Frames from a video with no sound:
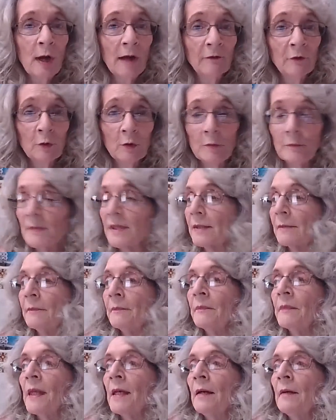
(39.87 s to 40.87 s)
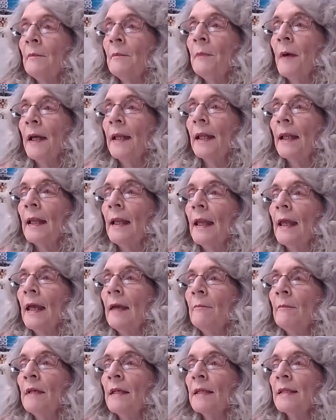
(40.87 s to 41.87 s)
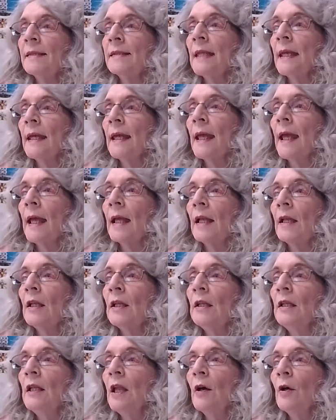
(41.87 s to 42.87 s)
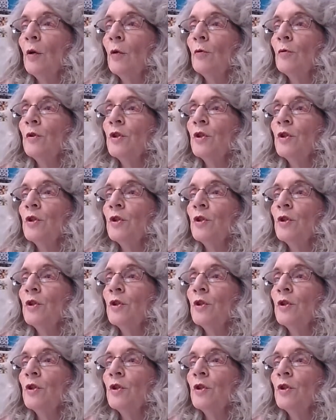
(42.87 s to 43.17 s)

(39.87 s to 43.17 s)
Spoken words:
rooms. But let me say hello